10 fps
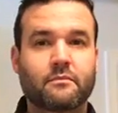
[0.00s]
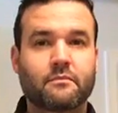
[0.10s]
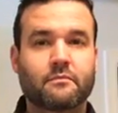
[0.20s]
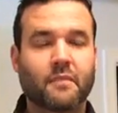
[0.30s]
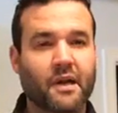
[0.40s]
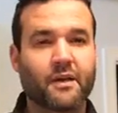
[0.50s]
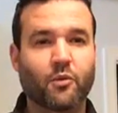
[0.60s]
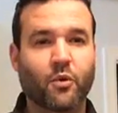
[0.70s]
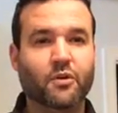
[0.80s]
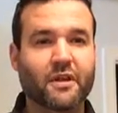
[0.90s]
but I know
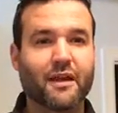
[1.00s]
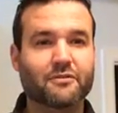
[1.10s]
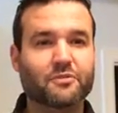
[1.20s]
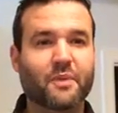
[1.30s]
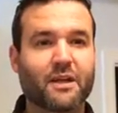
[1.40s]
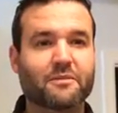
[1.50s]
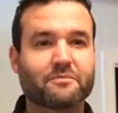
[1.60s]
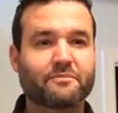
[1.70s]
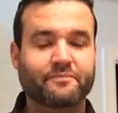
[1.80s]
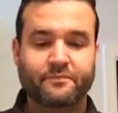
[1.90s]
more than the average bear.
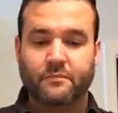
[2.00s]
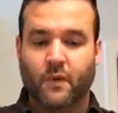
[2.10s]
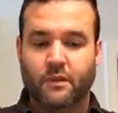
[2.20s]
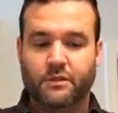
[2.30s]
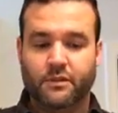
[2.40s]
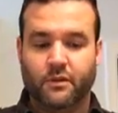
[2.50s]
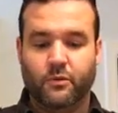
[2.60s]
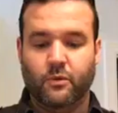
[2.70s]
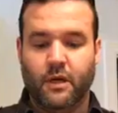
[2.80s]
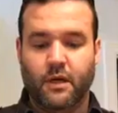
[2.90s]

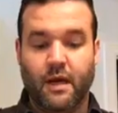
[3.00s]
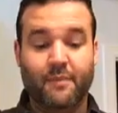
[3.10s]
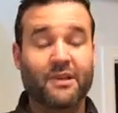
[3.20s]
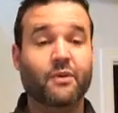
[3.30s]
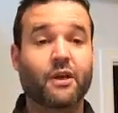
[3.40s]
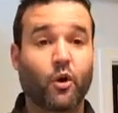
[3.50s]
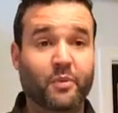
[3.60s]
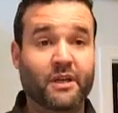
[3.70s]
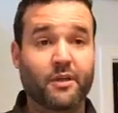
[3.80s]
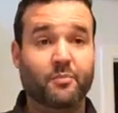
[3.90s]
So, I'm getting ready to open
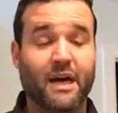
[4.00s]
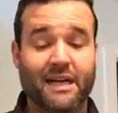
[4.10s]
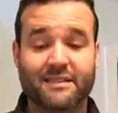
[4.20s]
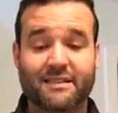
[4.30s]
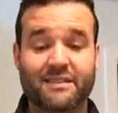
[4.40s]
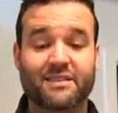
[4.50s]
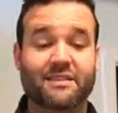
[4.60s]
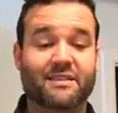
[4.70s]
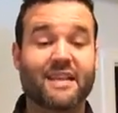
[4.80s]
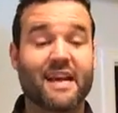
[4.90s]
another box. This
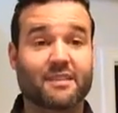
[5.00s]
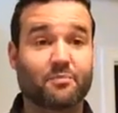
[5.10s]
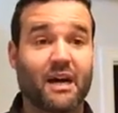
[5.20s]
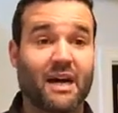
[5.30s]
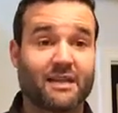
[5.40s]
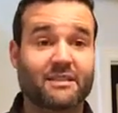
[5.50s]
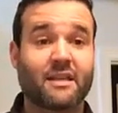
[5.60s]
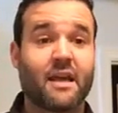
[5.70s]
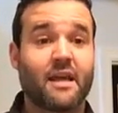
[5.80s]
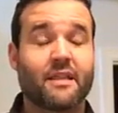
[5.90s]
is the next box
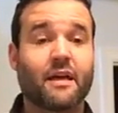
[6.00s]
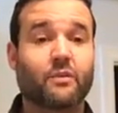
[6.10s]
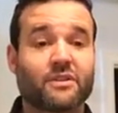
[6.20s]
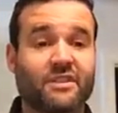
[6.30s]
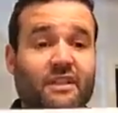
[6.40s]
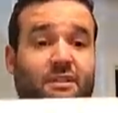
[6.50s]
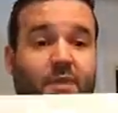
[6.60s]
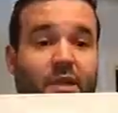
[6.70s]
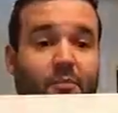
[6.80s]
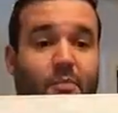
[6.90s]
that was sent to
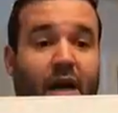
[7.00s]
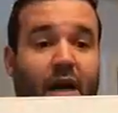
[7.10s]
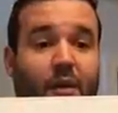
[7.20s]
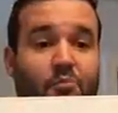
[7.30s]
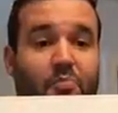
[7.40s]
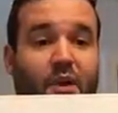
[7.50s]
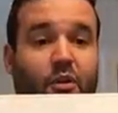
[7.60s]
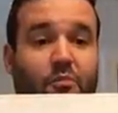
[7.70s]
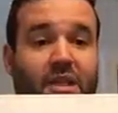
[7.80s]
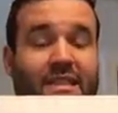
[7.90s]
me by Barrel
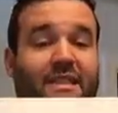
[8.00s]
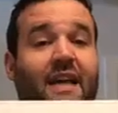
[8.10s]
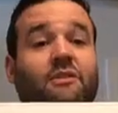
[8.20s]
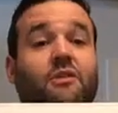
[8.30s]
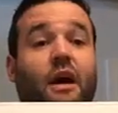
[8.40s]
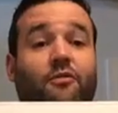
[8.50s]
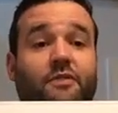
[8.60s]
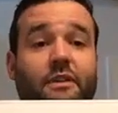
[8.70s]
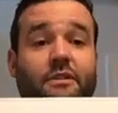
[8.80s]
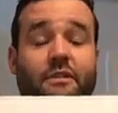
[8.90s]
and Blade Tactical
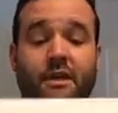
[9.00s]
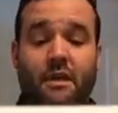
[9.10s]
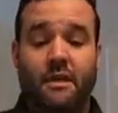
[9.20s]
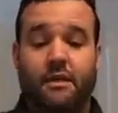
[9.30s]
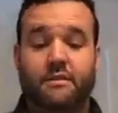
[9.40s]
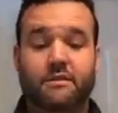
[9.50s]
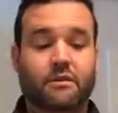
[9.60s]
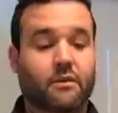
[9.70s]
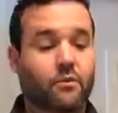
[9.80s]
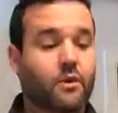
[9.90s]
Outfitters.
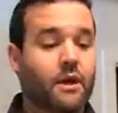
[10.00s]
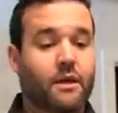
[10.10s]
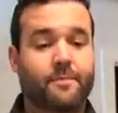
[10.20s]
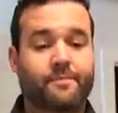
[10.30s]
So,